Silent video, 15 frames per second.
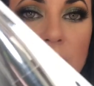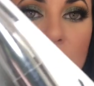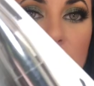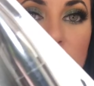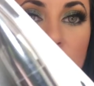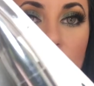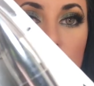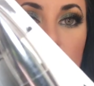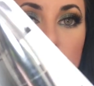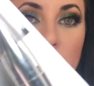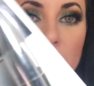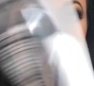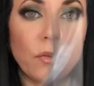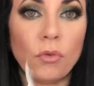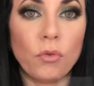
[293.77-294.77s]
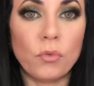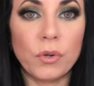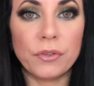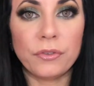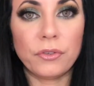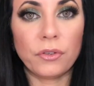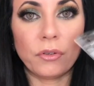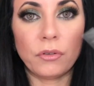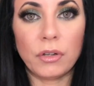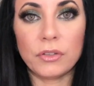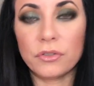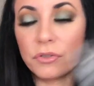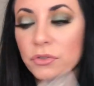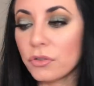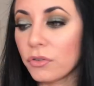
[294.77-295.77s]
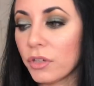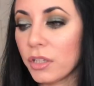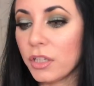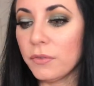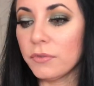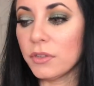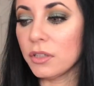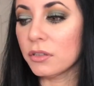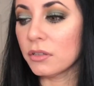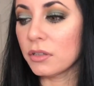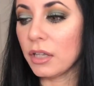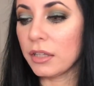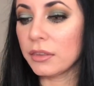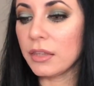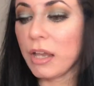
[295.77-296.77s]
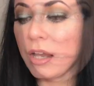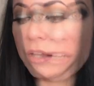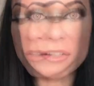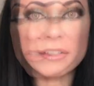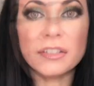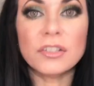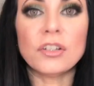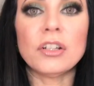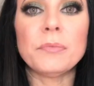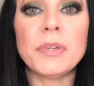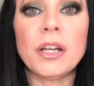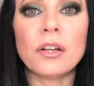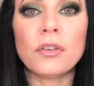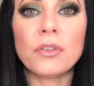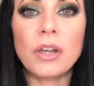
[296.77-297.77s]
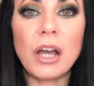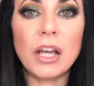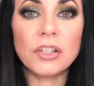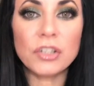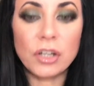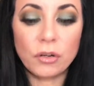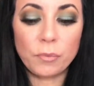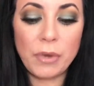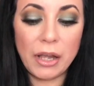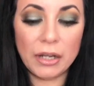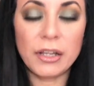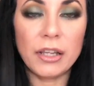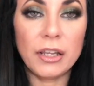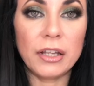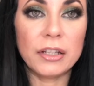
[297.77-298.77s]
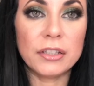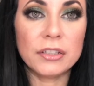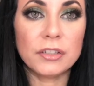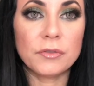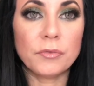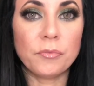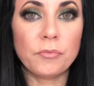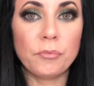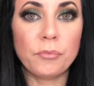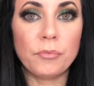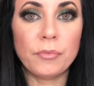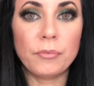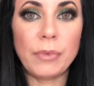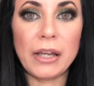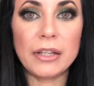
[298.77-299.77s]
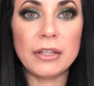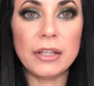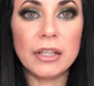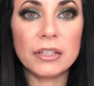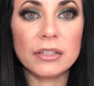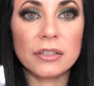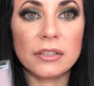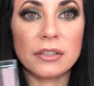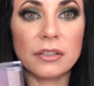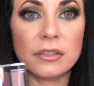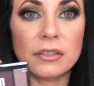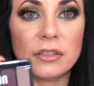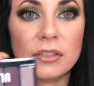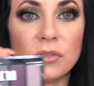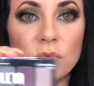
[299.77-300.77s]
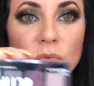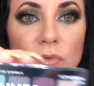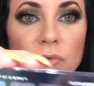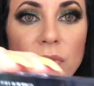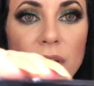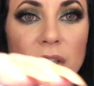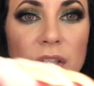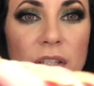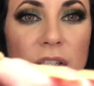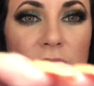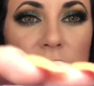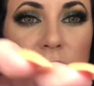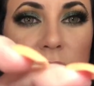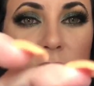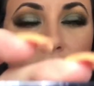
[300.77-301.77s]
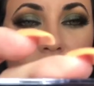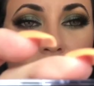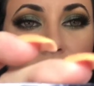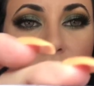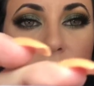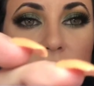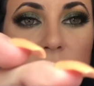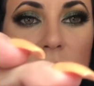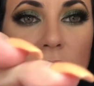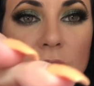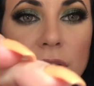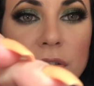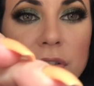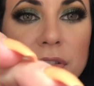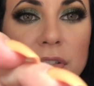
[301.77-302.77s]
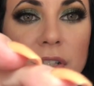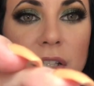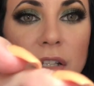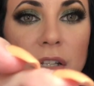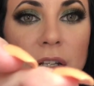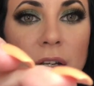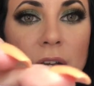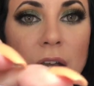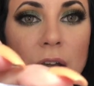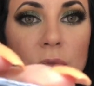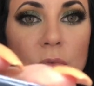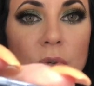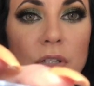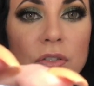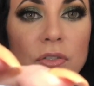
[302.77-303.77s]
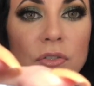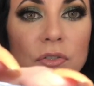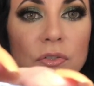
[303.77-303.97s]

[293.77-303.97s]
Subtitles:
I found my old one, so I'm just gonna keep this like that. Next is gonna be another eyeshadow palette, and it's by NYX. It's this one right here. Love the colors. I cannot wait to